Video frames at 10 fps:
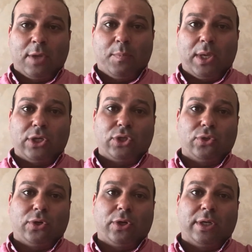Make
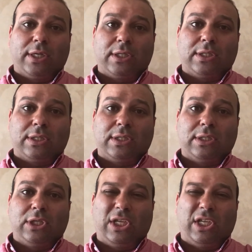sure
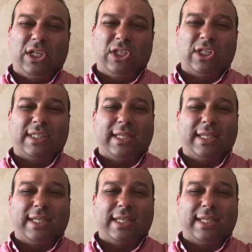you just